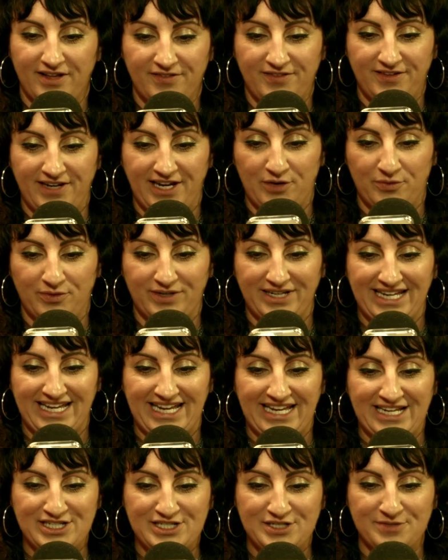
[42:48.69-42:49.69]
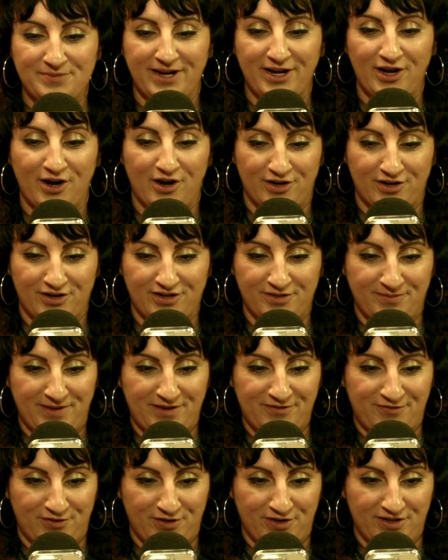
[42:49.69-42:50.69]
The nail went into my arch,
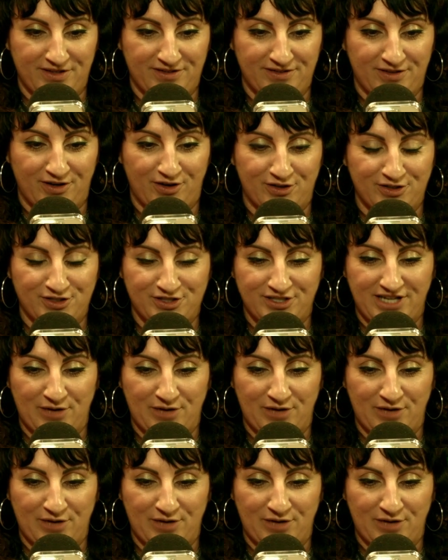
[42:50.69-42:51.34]
I